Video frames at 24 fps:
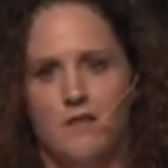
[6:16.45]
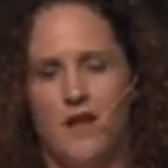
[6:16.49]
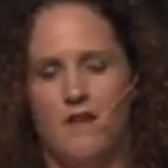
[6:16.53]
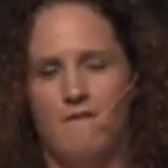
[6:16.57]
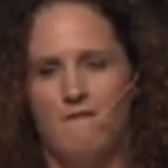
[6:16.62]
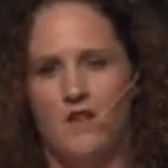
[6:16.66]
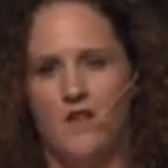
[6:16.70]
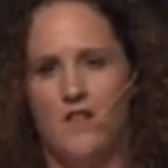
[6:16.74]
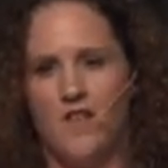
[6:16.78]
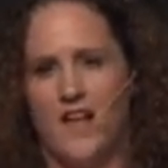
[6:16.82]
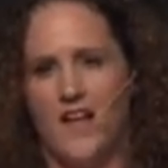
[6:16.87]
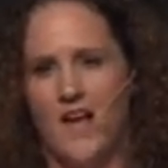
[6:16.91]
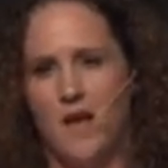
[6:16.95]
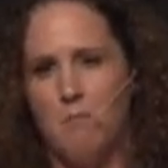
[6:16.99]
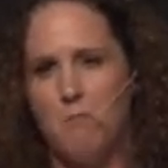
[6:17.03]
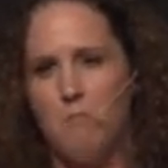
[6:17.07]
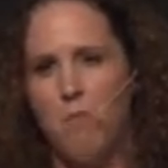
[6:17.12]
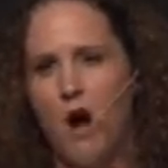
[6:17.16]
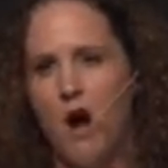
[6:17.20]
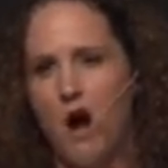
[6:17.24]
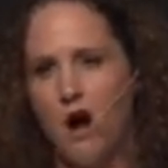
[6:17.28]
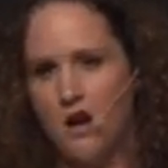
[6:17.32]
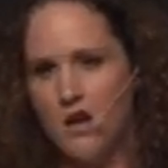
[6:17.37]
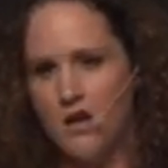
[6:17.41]
I feel like I'm
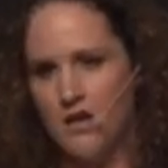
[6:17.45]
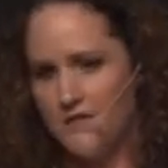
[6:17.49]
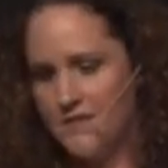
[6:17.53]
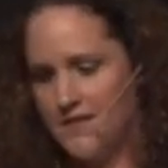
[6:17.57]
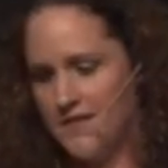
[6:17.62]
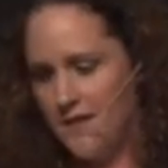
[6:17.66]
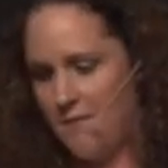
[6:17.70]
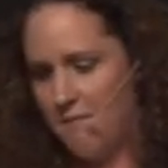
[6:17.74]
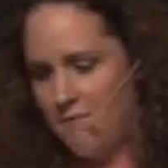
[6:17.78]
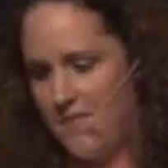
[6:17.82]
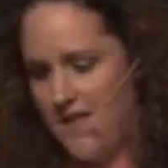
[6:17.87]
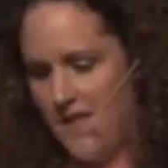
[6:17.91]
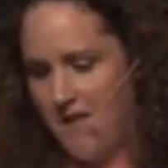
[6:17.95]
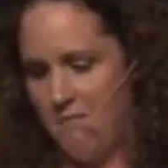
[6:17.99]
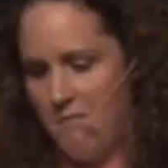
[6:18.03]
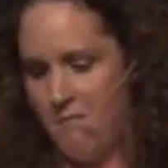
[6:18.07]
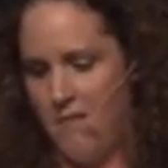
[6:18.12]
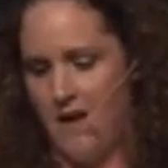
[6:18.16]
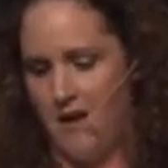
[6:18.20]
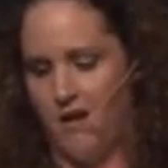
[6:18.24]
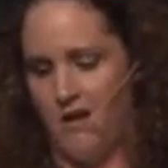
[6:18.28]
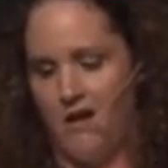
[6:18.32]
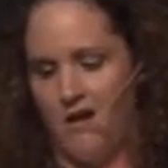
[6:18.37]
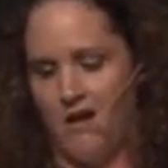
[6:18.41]
part of something
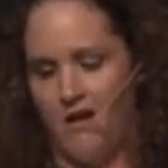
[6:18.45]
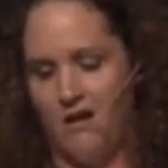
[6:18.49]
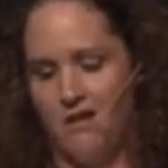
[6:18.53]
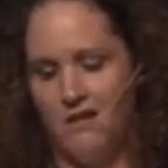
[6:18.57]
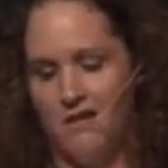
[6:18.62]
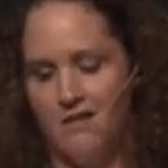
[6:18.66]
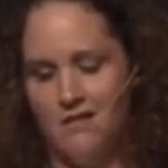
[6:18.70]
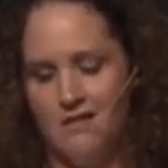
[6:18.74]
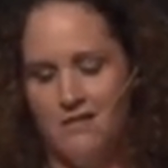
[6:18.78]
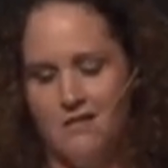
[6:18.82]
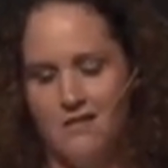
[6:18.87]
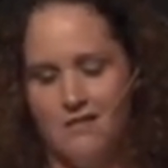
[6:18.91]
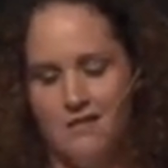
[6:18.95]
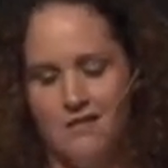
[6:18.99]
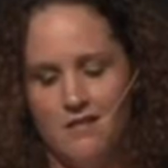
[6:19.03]
bigger.